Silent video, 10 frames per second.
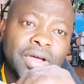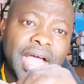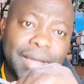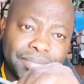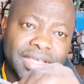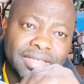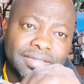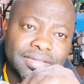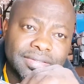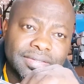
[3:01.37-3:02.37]

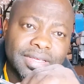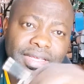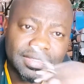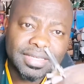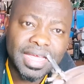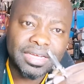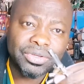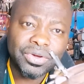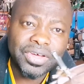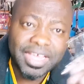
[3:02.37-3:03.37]
appliances, inside
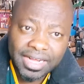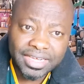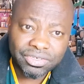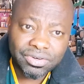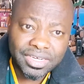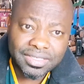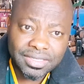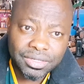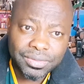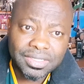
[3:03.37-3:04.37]
your electronic
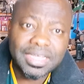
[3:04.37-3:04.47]
circuit,